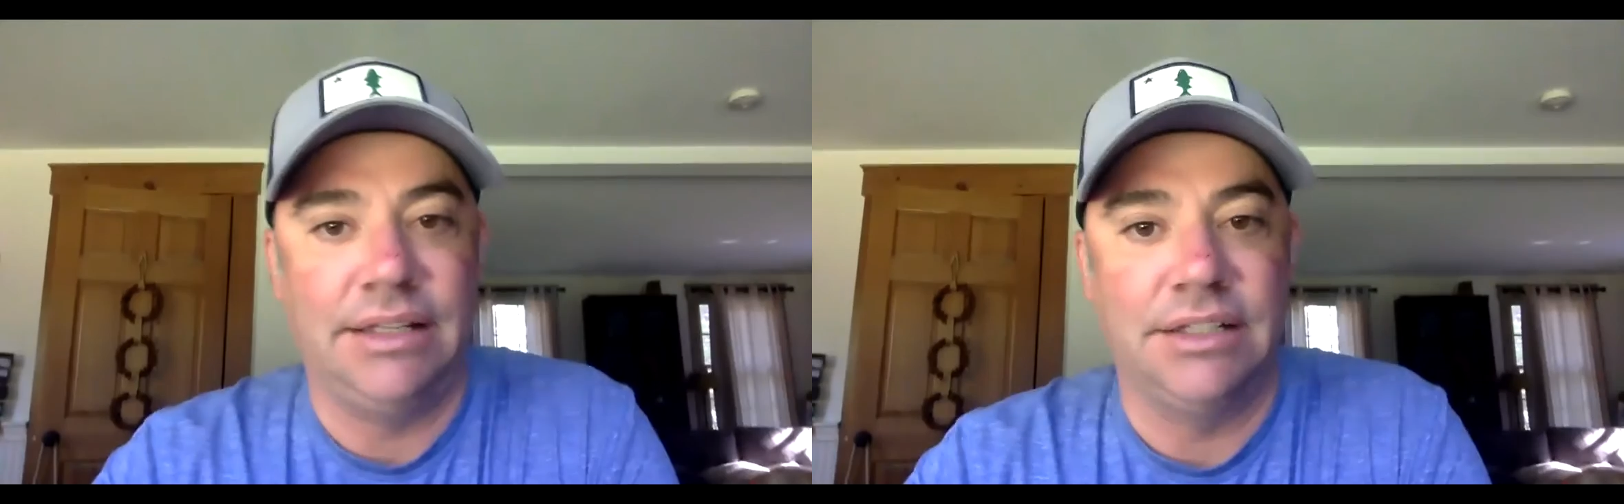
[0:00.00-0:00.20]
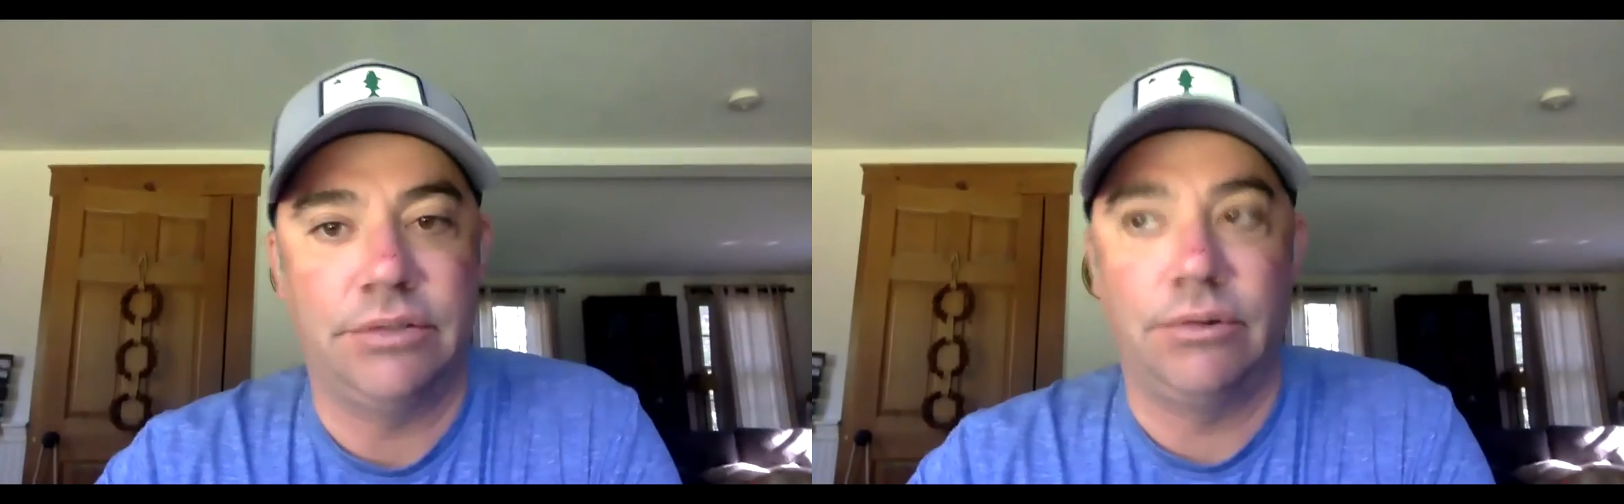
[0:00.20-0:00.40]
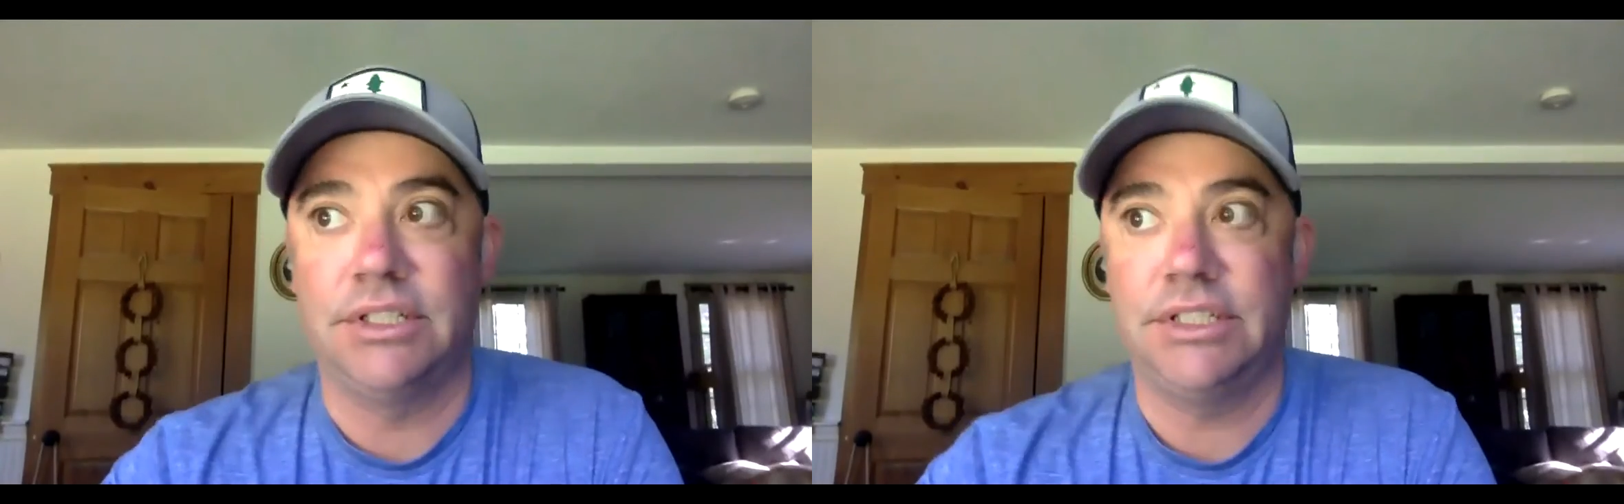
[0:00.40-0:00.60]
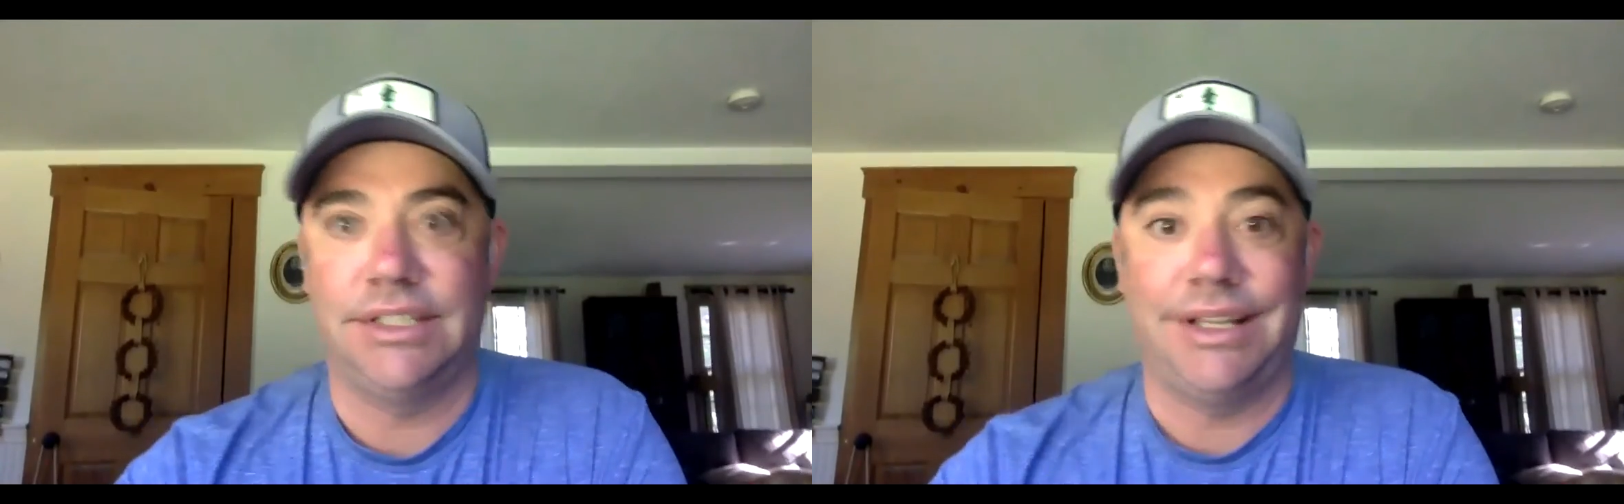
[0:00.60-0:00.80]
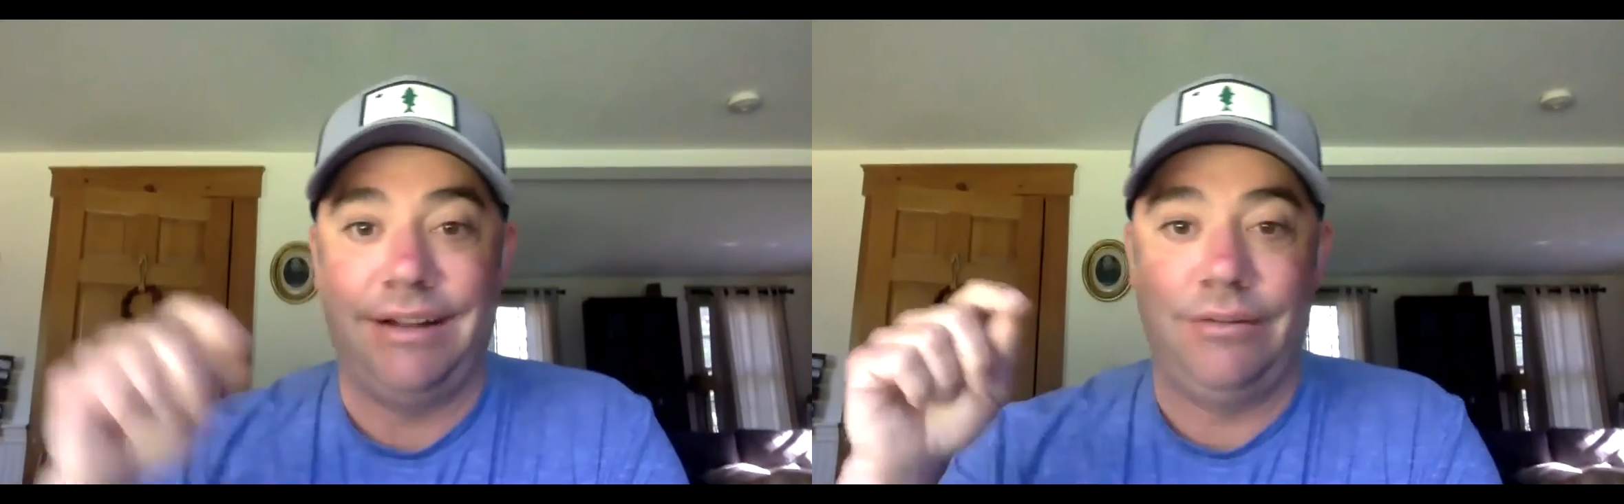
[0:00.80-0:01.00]
this course, is
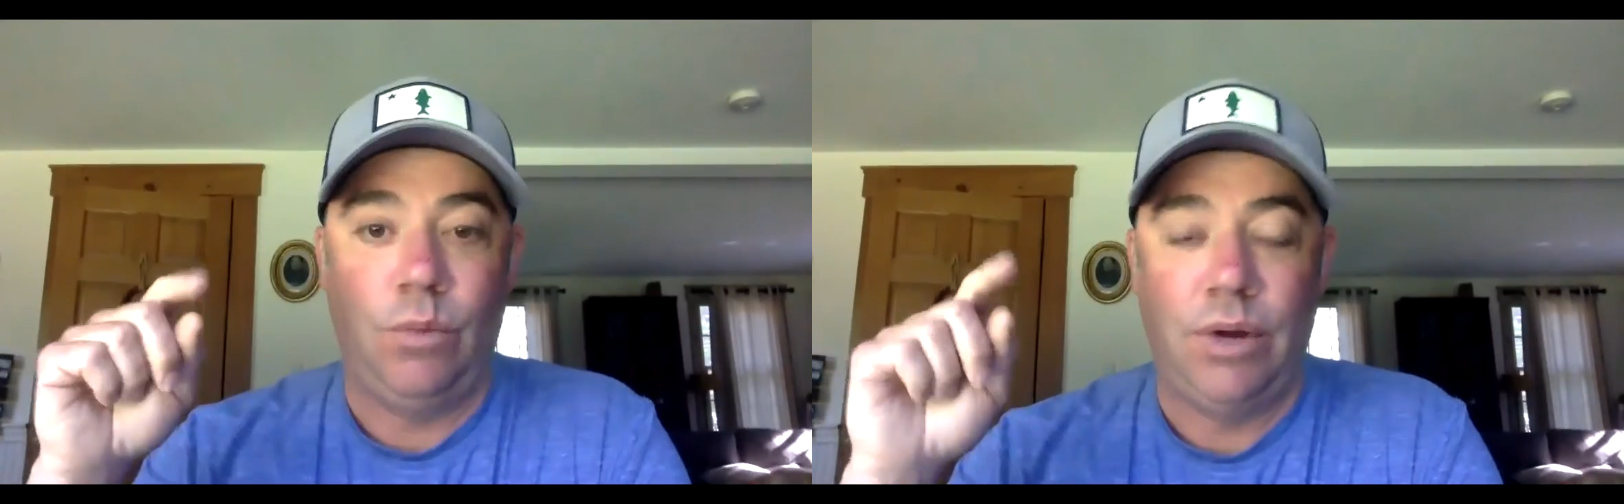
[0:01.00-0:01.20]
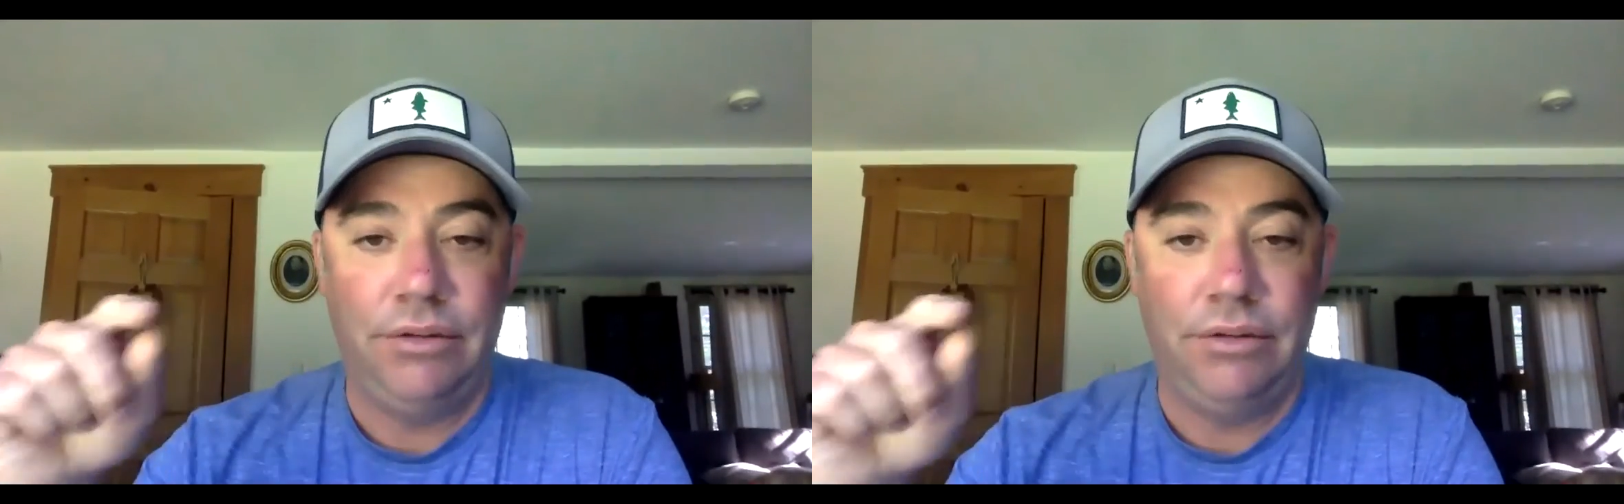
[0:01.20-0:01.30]
like what